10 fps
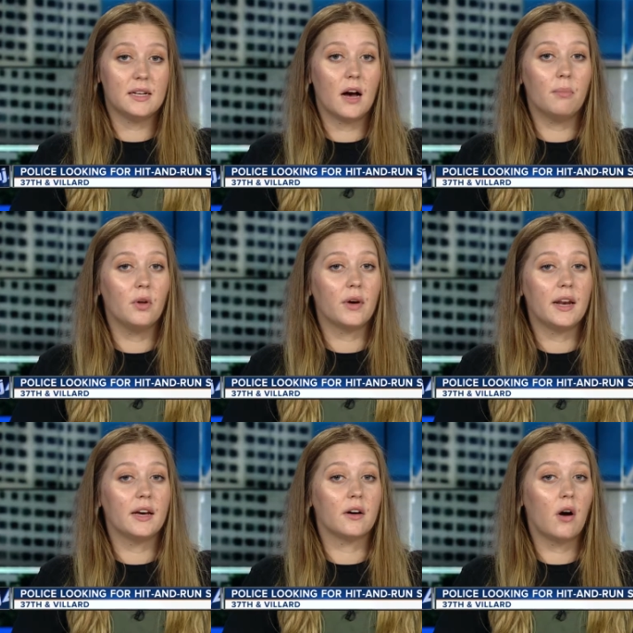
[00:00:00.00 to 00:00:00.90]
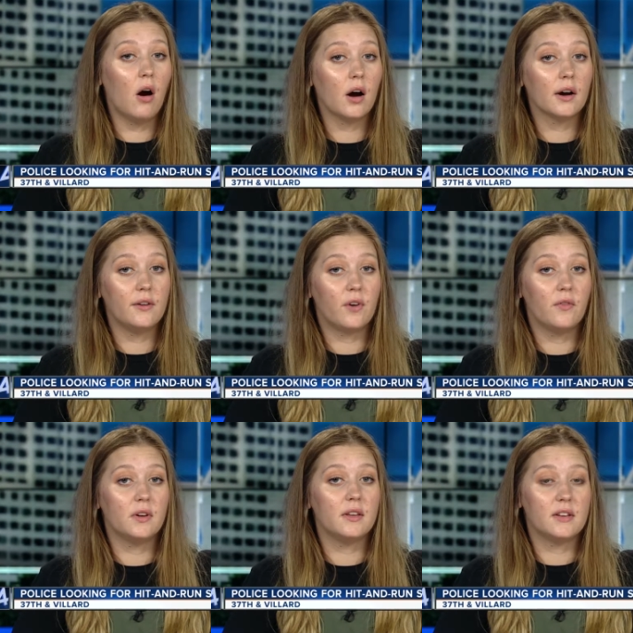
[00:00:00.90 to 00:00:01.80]
need help locating a car
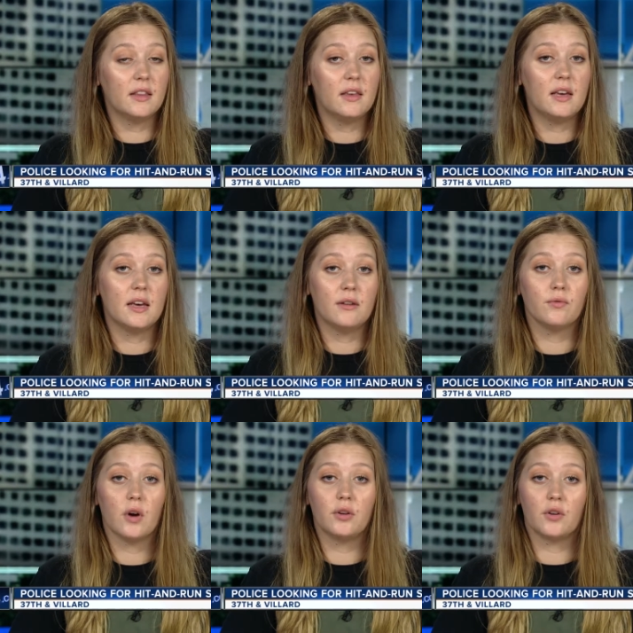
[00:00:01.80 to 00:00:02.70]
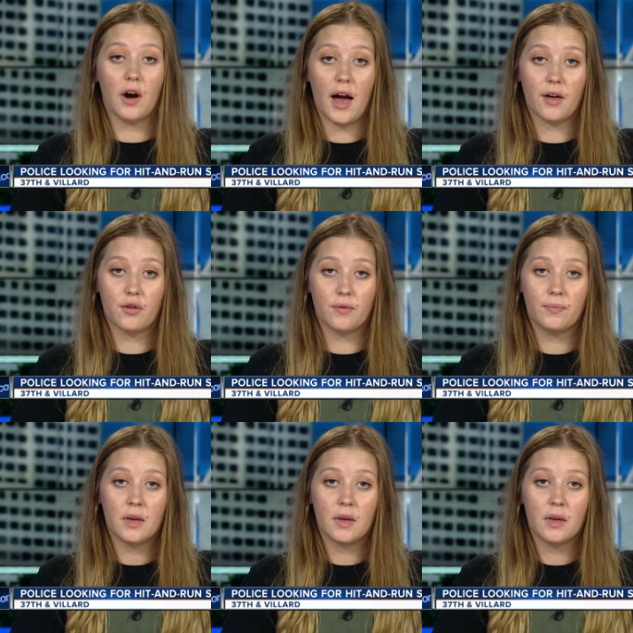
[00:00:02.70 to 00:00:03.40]
involved in a deadly hit-and-run crash.